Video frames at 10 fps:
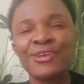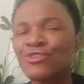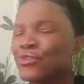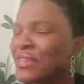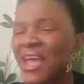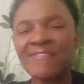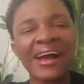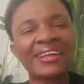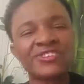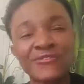You never
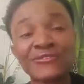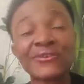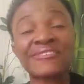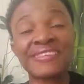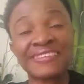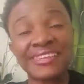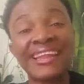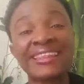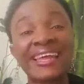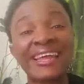achieve success in
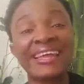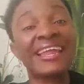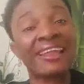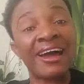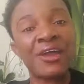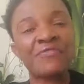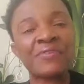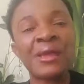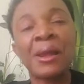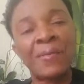anything in life
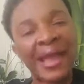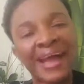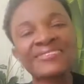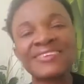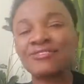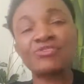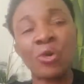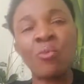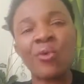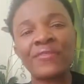by asking
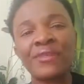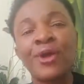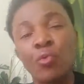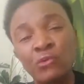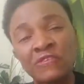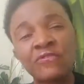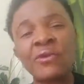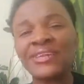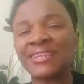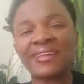someone who's failed
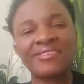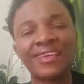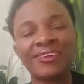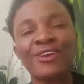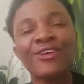in that thing.